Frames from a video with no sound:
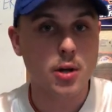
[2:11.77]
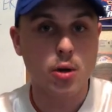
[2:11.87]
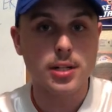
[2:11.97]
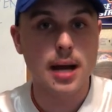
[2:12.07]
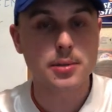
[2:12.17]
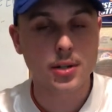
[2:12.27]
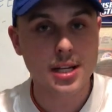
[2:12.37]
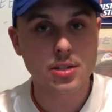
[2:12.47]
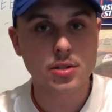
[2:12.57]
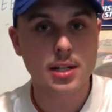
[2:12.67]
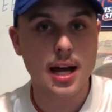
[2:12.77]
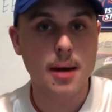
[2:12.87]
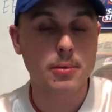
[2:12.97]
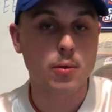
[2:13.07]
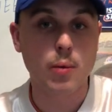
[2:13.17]
All times are in Eastern
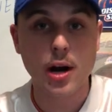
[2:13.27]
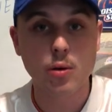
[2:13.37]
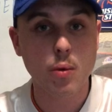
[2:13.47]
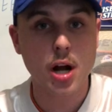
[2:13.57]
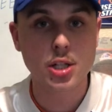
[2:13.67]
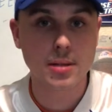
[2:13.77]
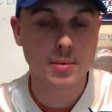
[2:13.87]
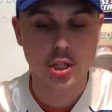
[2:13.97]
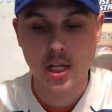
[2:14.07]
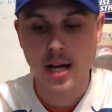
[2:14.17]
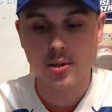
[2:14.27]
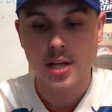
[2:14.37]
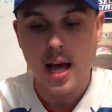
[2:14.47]
time, the where to watch them, the channels.